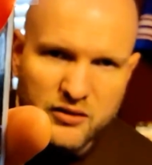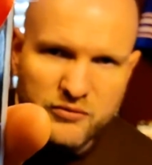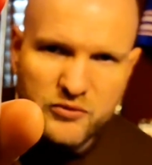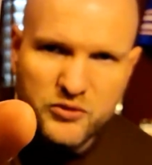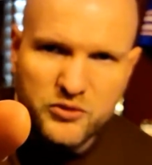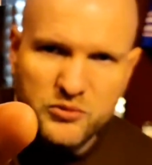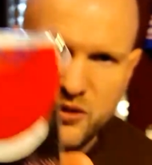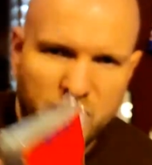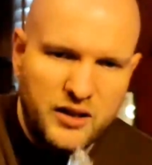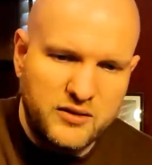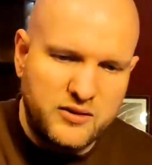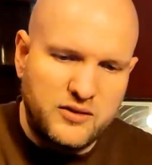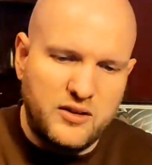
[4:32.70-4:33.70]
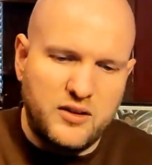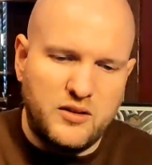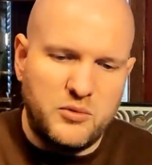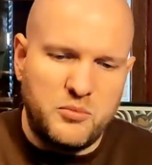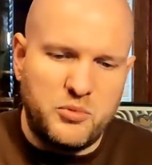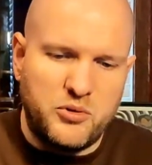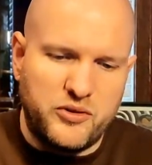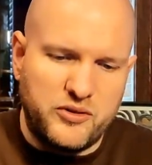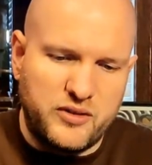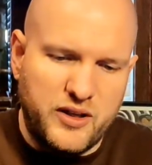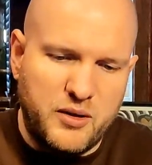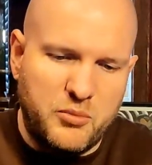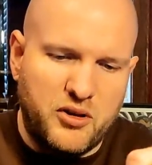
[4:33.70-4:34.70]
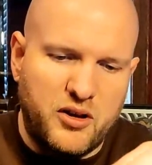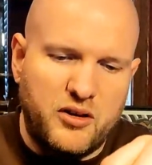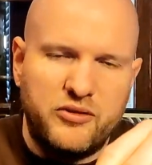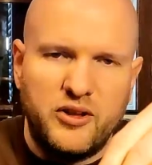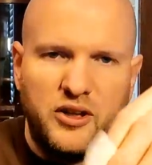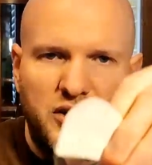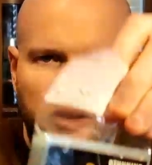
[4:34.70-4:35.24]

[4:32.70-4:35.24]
And if you can't see, let me pull this label off.